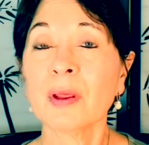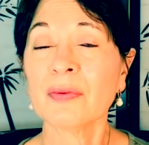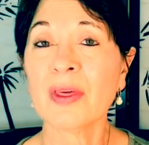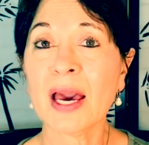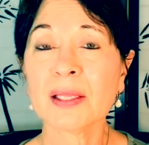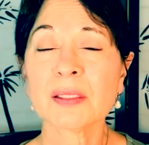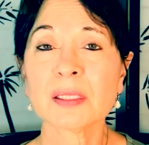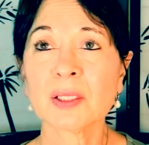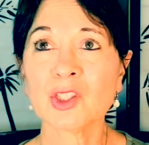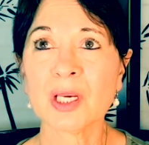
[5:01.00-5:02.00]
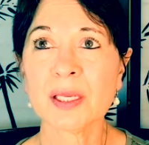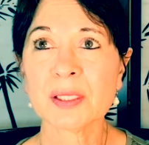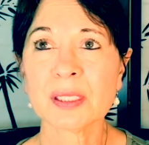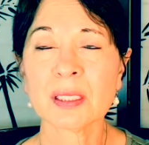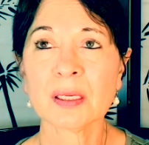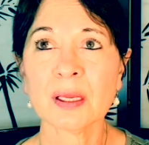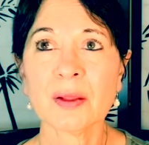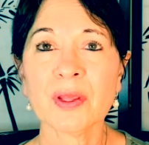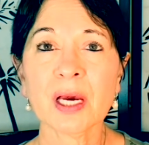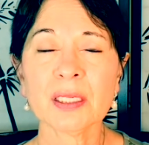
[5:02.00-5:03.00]
That suggests
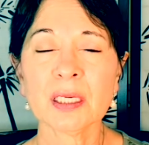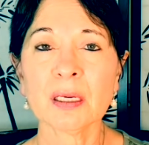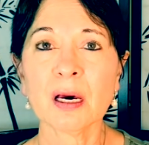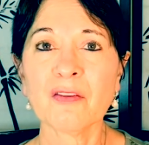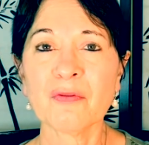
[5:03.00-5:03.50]
the idea of